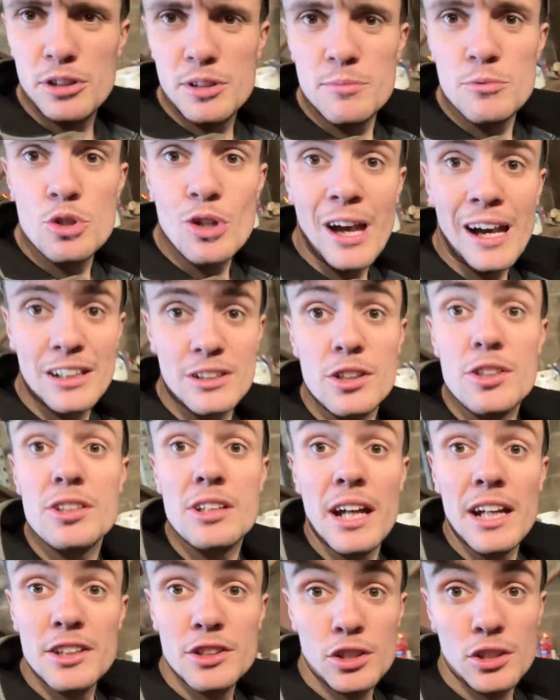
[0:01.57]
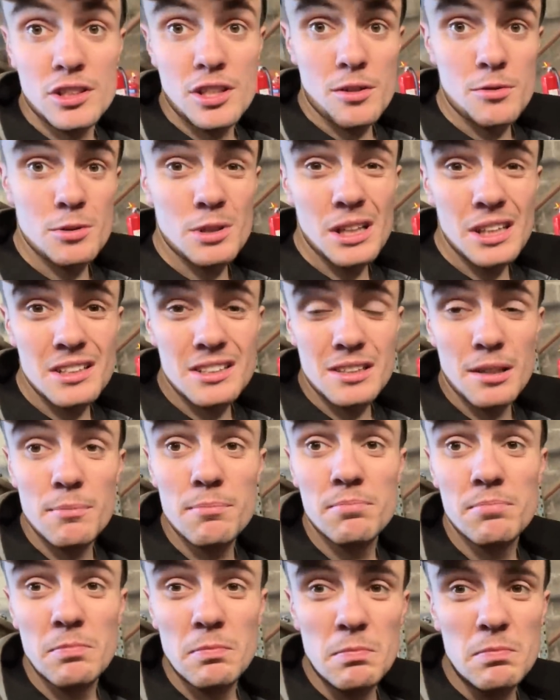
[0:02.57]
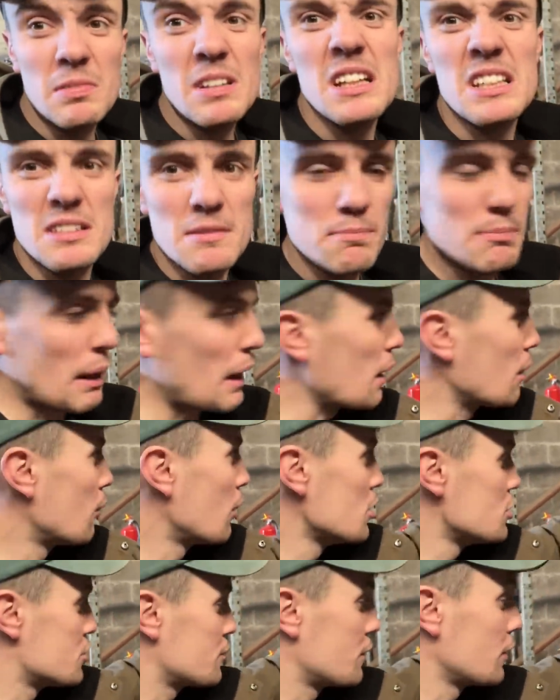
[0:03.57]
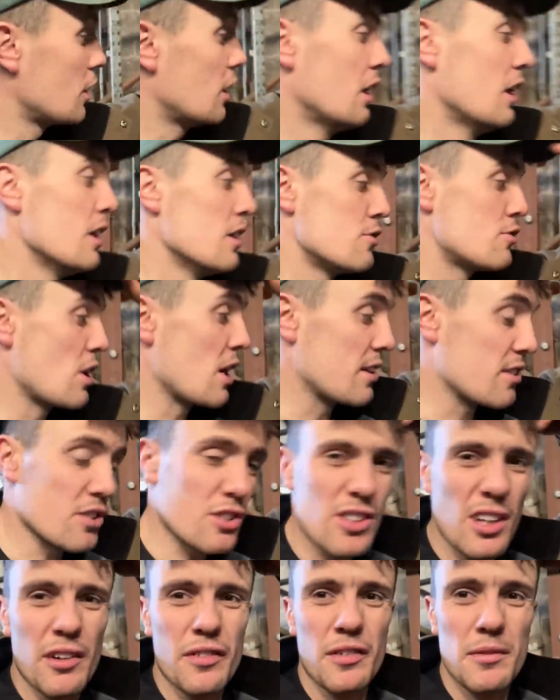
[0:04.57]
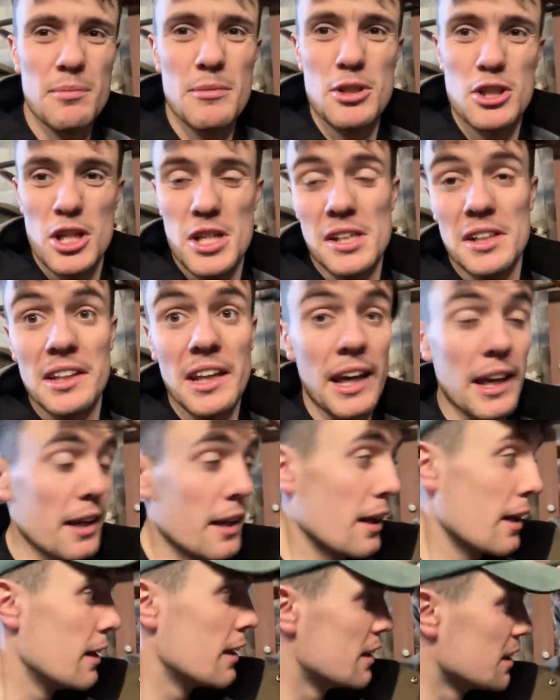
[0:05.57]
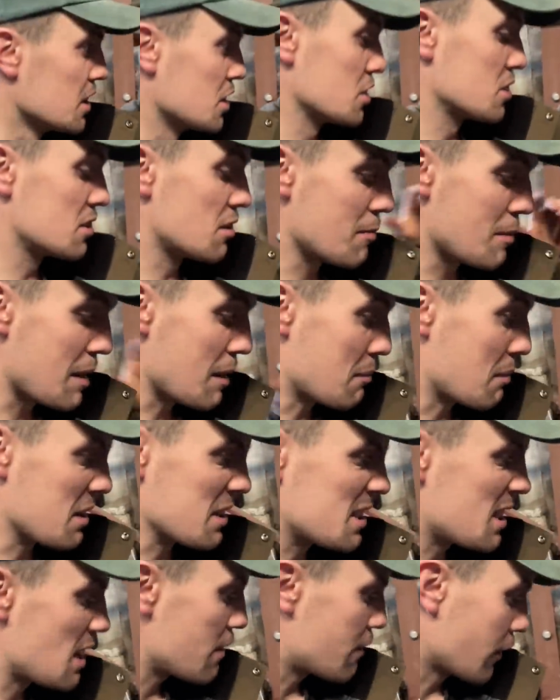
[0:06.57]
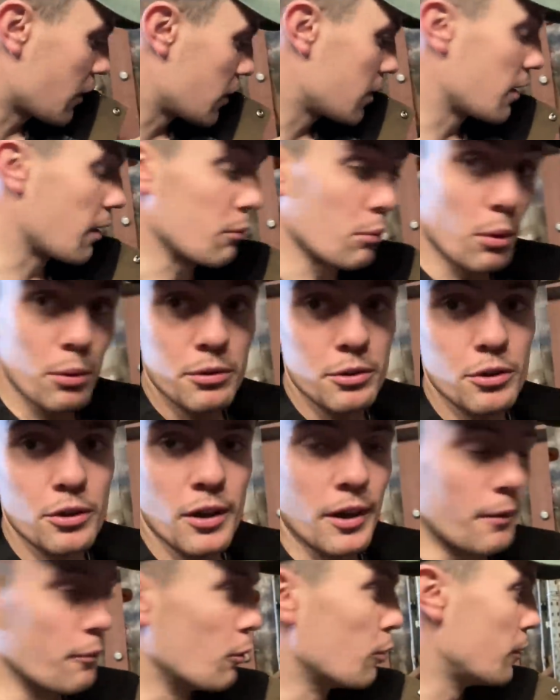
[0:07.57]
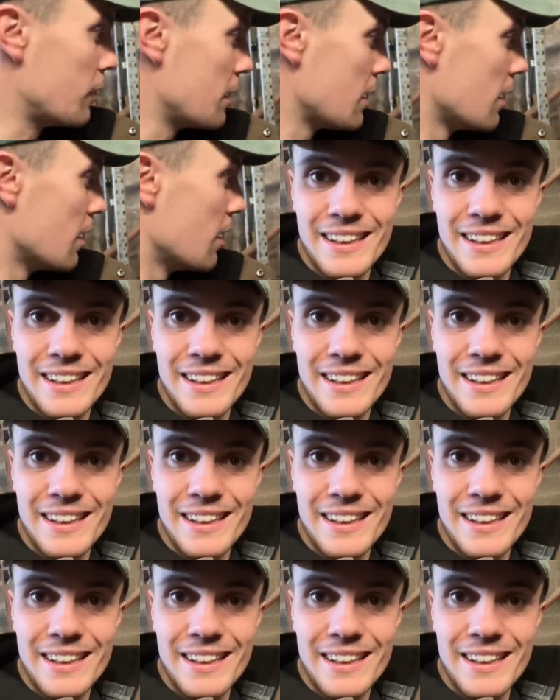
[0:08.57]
some new axle stands because I've seen some decent bigger ones for tractor stuff and machine kit, just to be a bit safer than what we're doing at the moment.